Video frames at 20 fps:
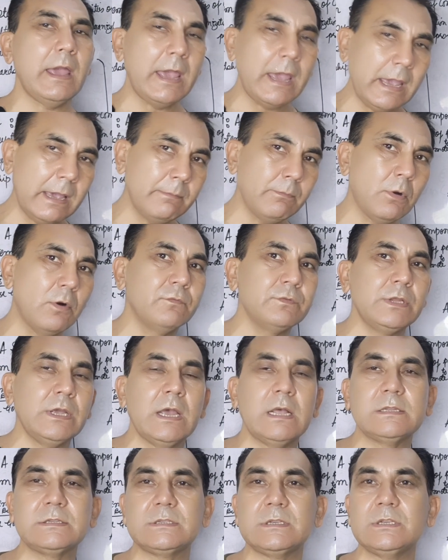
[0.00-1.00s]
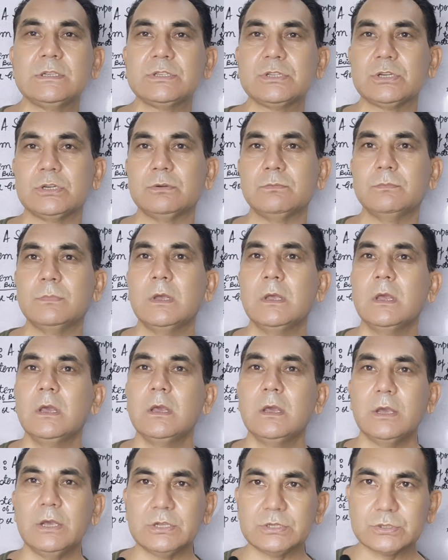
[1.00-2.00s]
aim of the health system
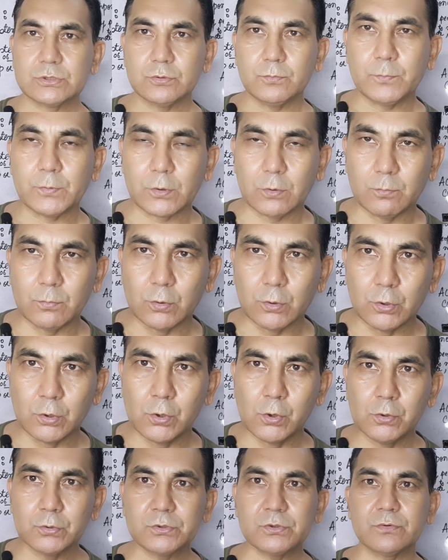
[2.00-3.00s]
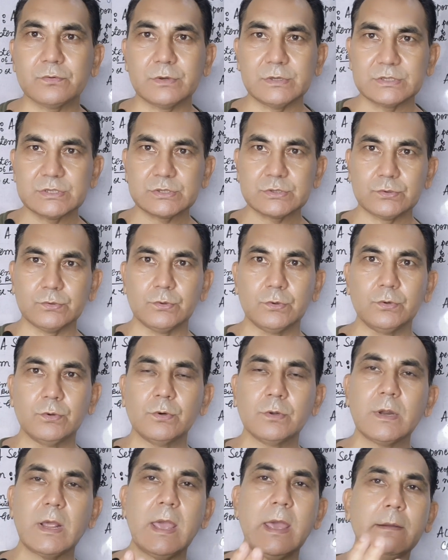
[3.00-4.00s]
is to promote,
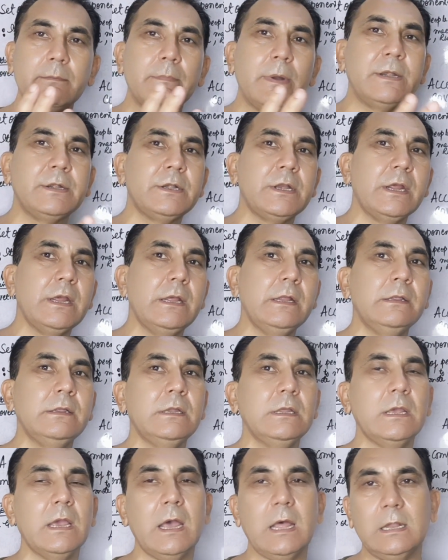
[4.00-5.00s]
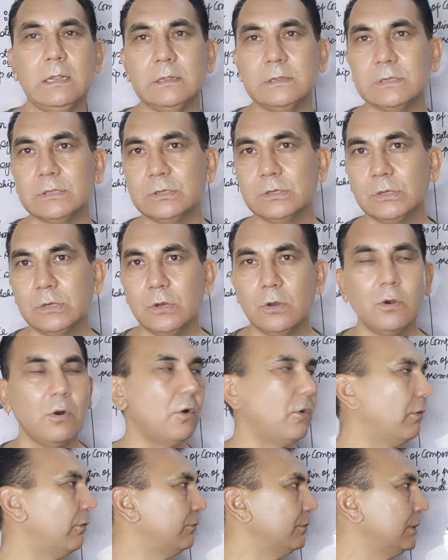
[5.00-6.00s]
restore, and maintain the health
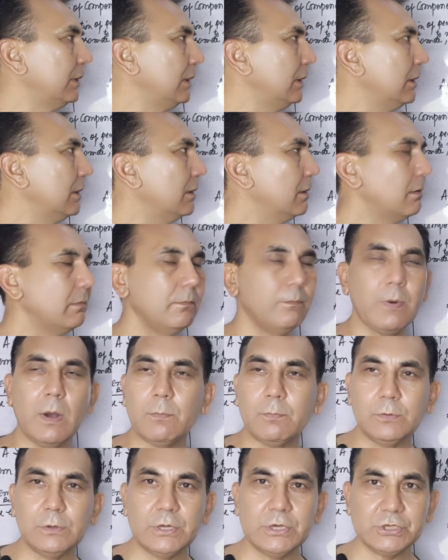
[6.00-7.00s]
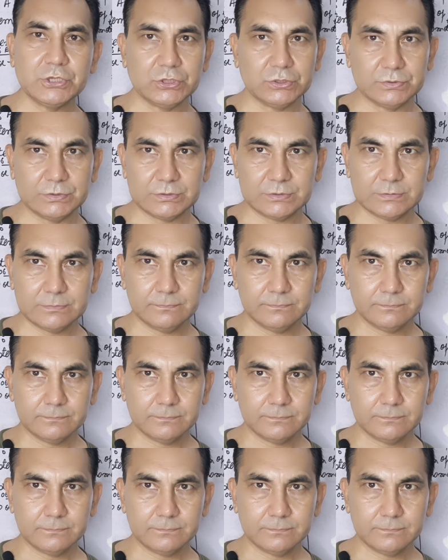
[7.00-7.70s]
of the populations.